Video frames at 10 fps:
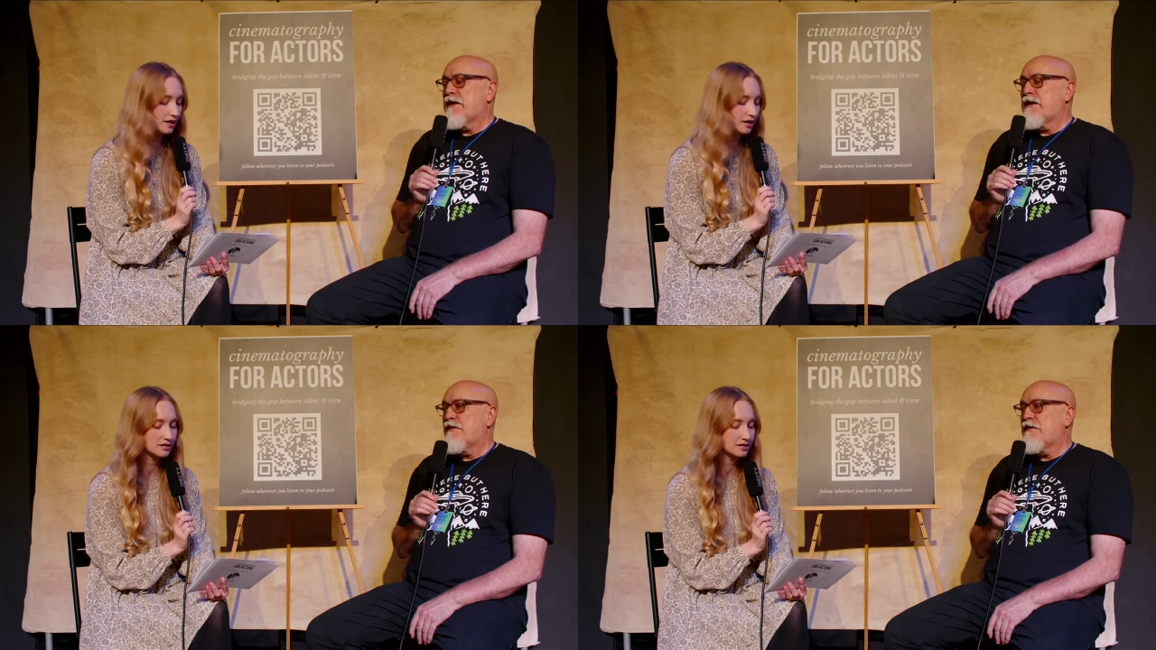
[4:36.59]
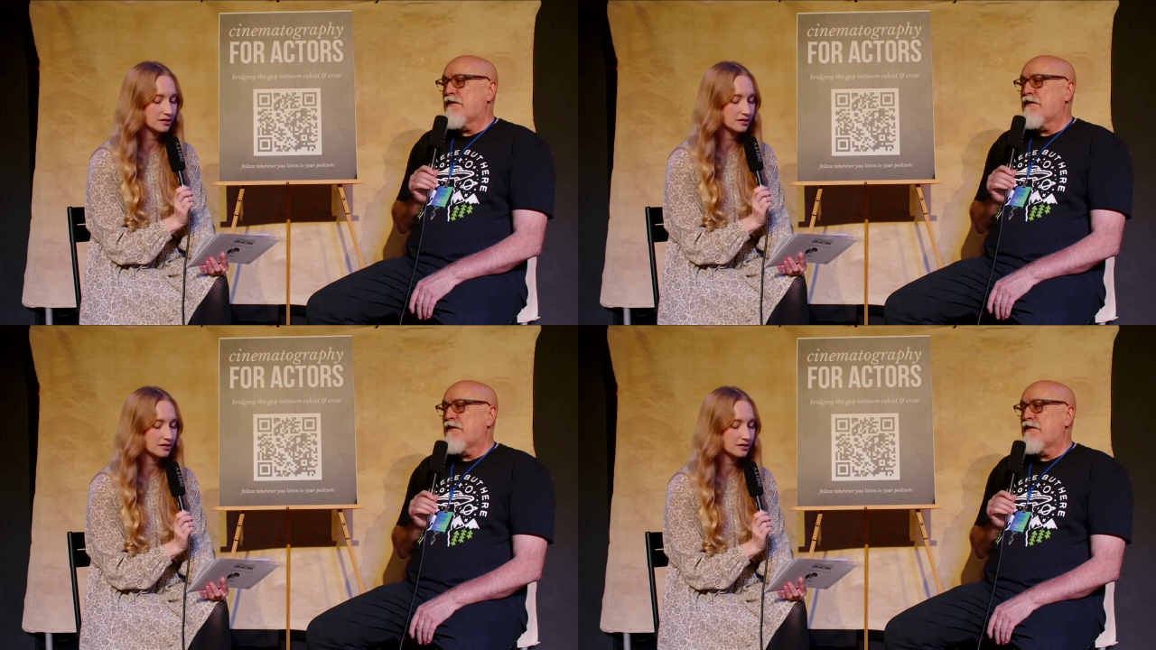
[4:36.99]
Speaker 1: into the
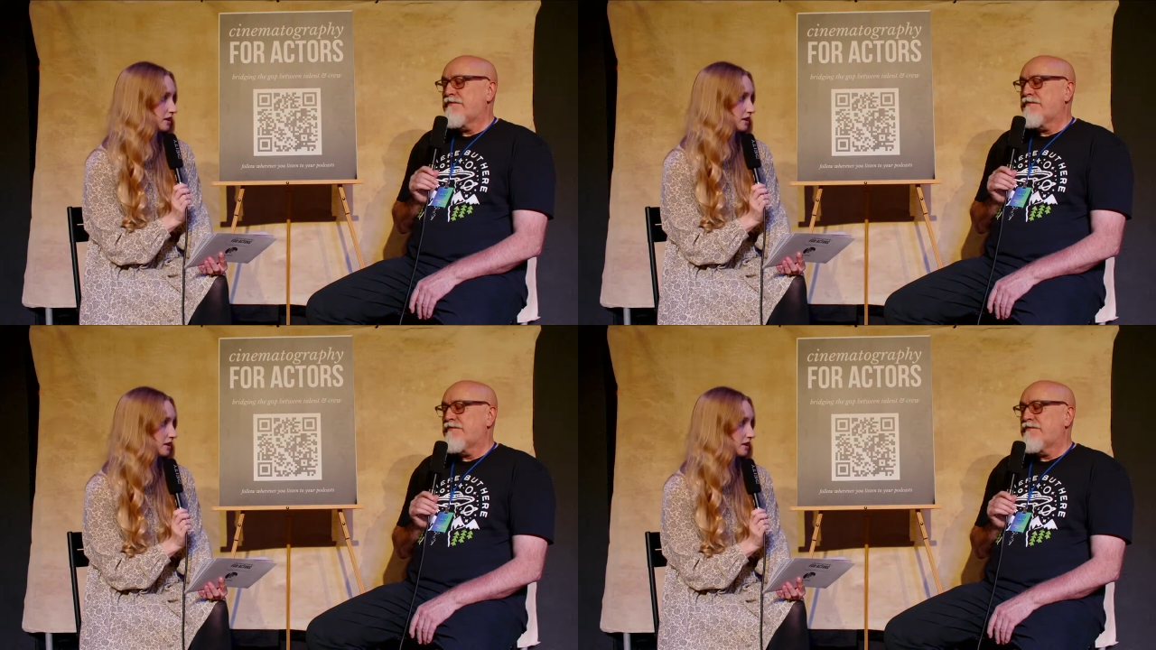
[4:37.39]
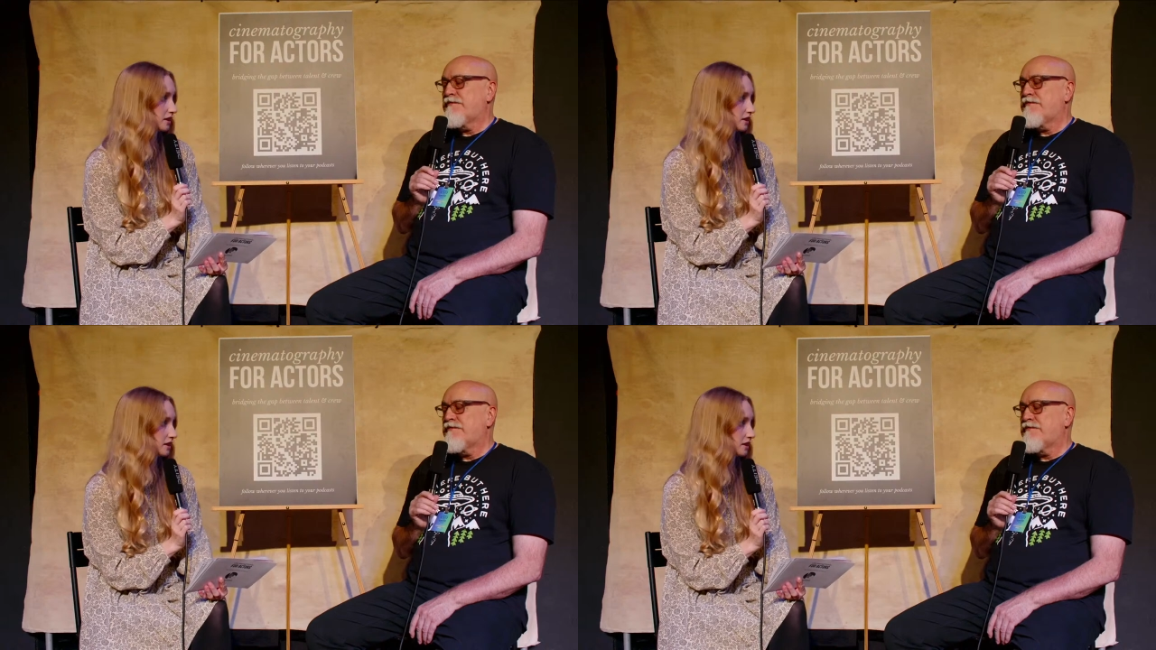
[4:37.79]

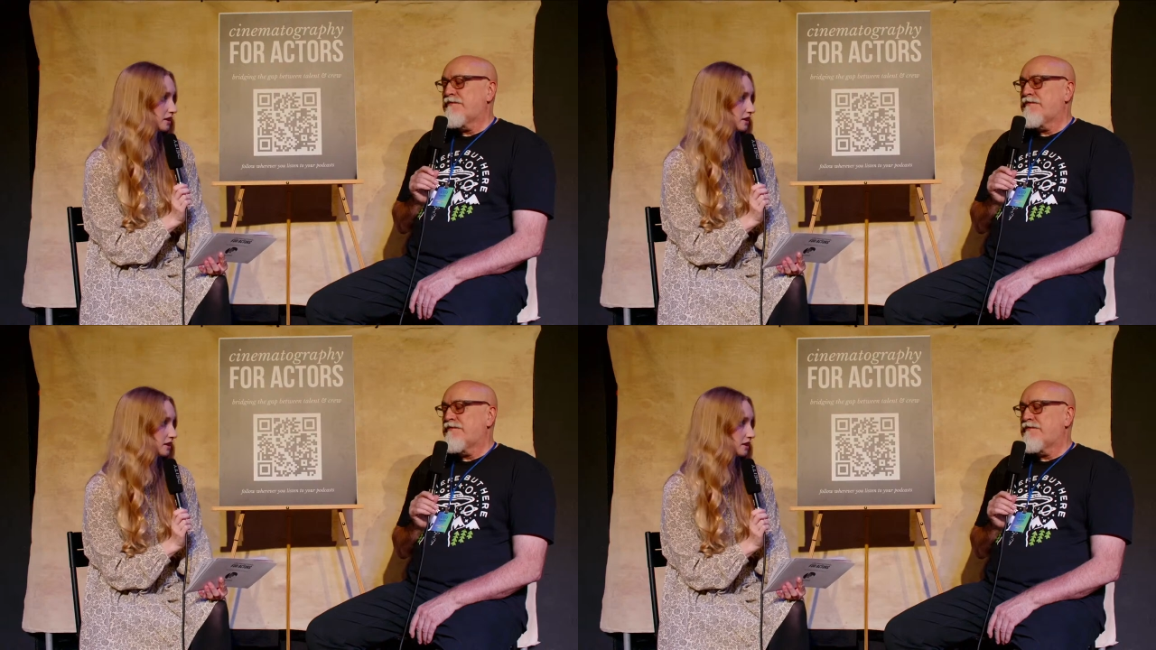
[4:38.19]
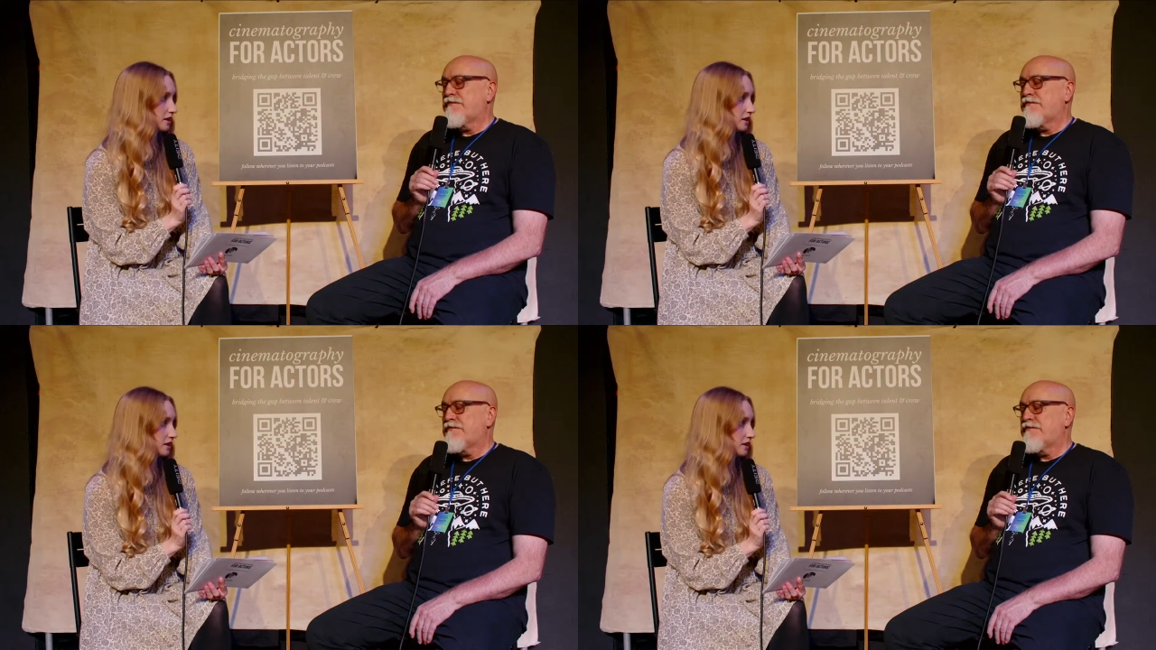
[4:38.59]
theme.
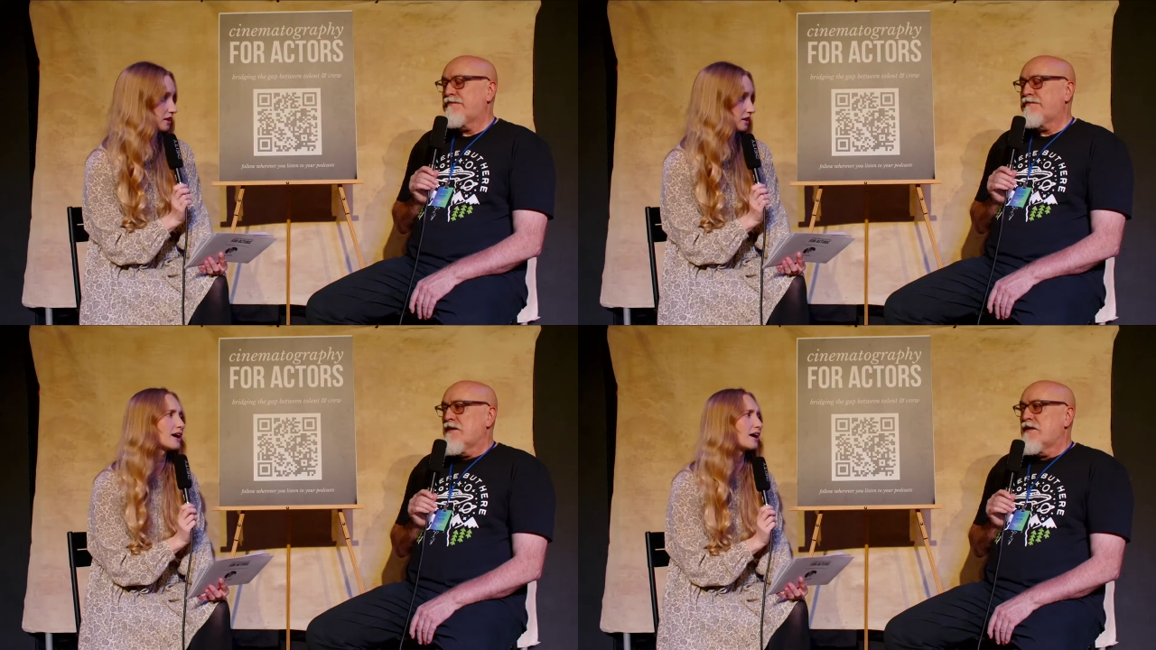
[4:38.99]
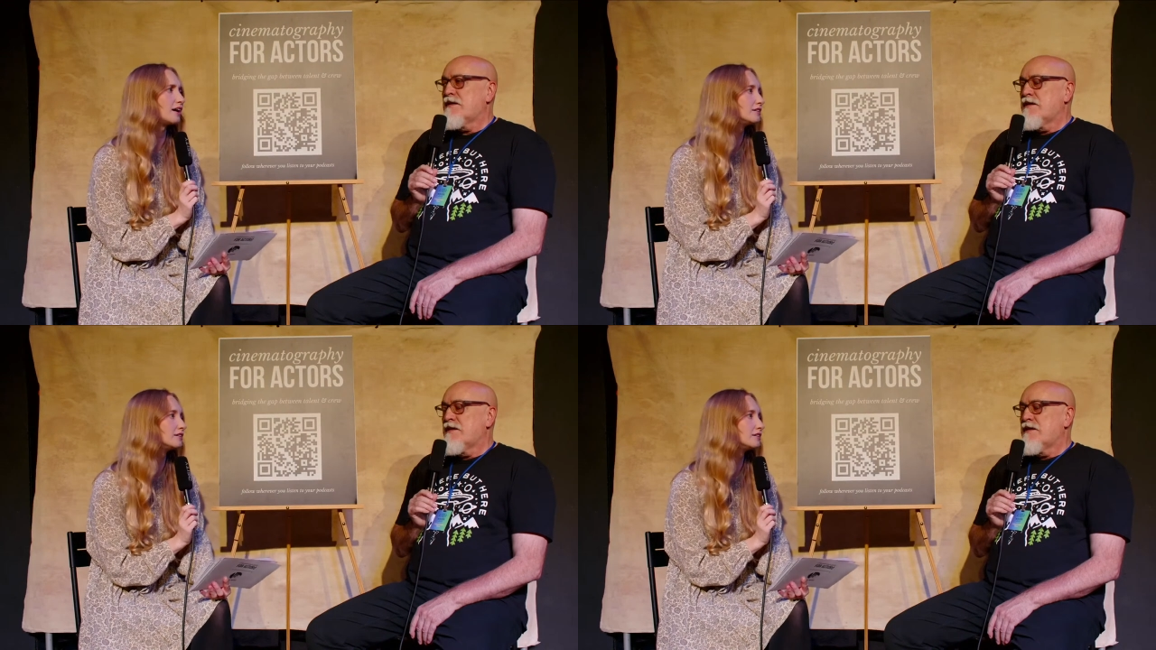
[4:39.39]
How did you do that?